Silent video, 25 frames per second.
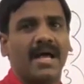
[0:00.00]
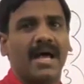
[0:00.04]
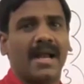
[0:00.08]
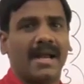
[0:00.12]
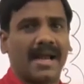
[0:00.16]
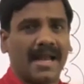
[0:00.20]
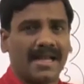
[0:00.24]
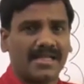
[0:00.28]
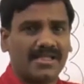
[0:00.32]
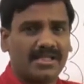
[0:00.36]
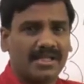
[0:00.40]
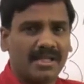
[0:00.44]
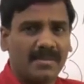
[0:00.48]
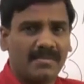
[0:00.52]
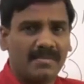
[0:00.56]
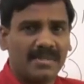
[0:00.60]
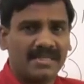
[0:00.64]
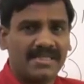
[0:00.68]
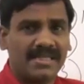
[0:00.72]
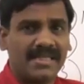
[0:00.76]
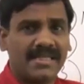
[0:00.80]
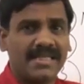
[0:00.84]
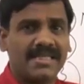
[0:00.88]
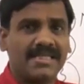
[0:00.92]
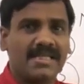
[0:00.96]
natural number
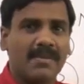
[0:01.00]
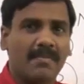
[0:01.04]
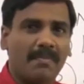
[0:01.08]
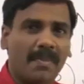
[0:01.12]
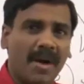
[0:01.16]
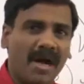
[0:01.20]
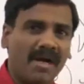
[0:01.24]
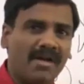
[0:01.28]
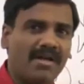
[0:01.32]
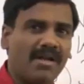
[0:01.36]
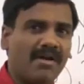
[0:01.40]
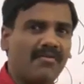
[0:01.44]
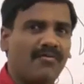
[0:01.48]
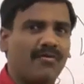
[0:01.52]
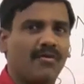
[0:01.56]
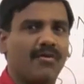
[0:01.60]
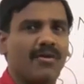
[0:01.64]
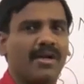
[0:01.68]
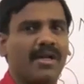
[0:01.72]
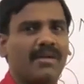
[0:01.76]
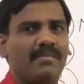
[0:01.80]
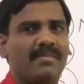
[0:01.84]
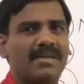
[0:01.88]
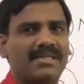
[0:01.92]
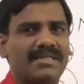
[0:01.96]
set is a part of
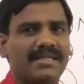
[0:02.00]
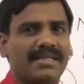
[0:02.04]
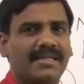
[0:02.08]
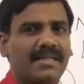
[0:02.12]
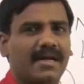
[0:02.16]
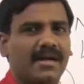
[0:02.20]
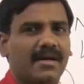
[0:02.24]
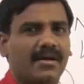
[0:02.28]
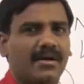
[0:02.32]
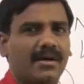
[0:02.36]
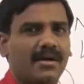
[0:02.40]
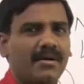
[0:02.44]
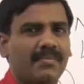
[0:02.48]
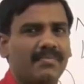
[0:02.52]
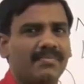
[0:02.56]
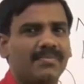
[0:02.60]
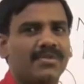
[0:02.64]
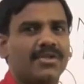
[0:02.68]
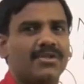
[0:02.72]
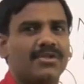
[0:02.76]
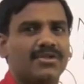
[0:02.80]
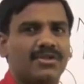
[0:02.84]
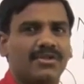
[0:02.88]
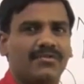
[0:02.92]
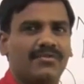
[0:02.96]
whole number set or not.
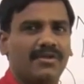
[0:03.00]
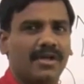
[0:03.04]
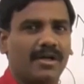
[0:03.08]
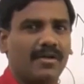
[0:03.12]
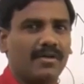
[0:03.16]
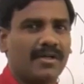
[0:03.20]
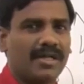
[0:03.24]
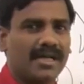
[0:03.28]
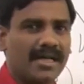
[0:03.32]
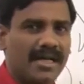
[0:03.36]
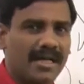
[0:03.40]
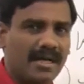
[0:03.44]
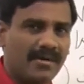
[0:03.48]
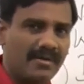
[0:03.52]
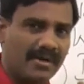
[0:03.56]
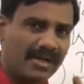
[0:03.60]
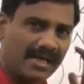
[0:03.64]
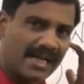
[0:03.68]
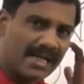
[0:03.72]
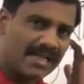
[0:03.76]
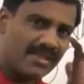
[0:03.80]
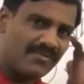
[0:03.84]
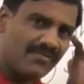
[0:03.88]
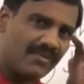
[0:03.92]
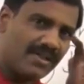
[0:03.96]
So if you are looking at our
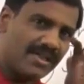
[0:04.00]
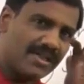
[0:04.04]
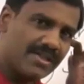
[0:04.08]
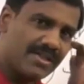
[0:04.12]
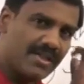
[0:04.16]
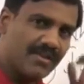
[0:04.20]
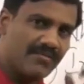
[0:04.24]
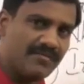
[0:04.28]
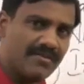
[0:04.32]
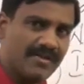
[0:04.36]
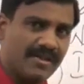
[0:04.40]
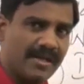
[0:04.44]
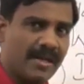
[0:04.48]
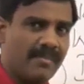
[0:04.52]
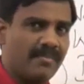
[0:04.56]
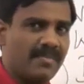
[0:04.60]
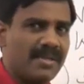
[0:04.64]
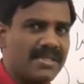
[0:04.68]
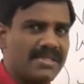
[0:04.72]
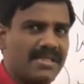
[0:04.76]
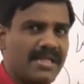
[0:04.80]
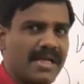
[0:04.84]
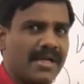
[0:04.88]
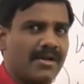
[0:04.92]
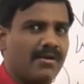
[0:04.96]
classification of
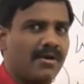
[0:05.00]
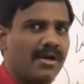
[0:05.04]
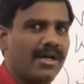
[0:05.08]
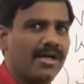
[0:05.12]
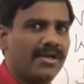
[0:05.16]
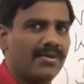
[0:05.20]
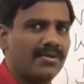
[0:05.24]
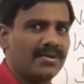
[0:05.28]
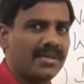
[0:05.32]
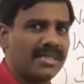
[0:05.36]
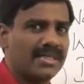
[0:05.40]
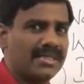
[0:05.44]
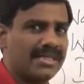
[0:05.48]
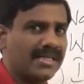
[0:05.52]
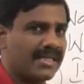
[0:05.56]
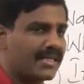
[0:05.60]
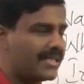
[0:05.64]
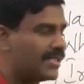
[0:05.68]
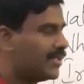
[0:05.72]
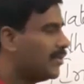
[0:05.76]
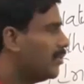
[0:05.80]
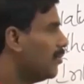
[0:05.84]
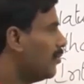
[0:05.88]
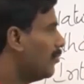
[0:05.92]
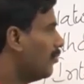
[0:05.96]
numbers according to the
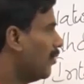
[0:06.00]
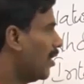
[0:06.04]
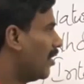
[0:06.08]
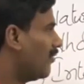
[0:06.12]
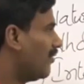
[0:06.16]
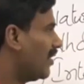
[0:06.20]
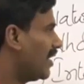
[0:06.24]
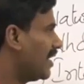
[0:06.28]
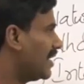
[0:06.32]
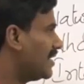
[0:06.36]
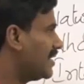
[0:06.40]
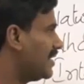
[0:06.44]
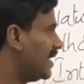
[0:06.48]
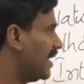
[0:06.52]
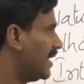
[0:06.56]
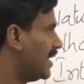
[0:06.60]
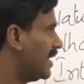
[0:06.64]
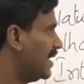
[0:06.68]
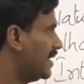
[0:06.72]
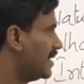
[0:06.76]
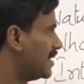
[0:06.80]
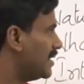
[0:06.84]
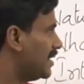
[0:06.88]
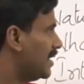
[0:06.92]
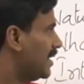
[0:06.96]
sets, what we can say
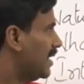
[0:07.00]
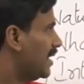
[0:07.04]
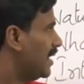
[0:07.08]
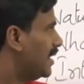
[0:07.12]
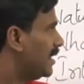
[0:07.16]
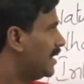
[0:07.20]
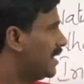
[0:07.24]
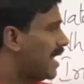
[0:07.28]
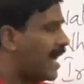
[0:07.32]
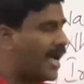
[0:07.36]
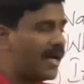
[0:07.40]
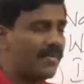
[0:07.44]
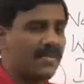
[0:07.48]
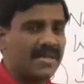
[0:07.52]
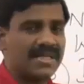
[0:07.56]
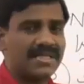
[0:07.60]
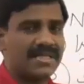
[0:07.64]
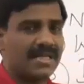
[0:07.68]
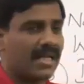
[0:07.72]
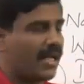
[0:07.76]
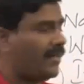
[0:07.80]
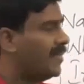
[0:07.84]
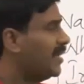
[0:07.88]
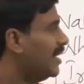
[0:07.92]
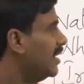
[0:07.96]
is, they are
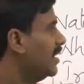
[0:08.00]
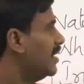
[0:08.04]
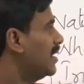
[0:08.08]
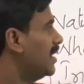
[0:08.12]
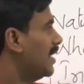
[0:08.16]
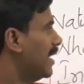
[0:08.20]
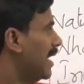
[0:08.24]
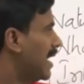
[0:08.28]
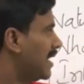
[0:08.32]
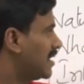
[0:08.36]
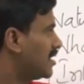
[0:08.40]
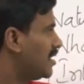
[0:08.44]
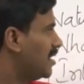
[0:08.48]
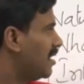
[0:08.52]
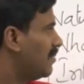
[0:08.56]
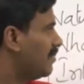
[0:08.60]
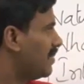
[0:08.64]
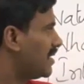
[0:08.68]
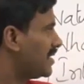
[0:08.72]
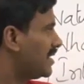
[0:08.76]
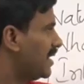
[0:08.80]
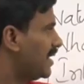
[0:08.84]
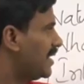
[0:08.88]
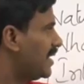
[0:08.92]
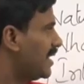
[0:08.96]
basically, natural
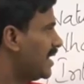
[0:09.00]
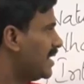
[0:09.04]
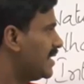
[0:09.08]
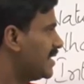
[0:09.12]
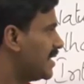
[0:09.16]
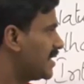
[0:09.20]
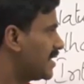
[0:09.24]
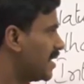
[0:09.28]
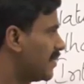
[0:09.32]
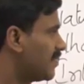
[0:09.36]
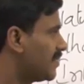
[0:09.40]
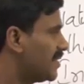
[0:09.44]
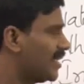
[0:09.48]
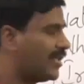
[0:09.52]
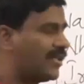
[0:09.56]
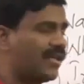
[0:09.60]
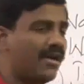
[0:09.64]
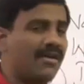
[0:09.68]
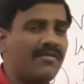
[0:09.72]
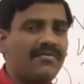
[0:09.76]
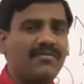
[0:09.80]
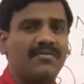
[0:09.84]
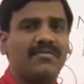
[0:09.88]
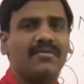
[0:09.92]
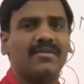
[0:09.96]
number set is a subset
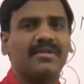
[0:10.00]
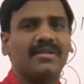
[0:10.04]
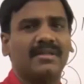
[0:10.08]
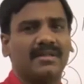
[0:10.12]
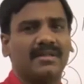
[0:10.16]
of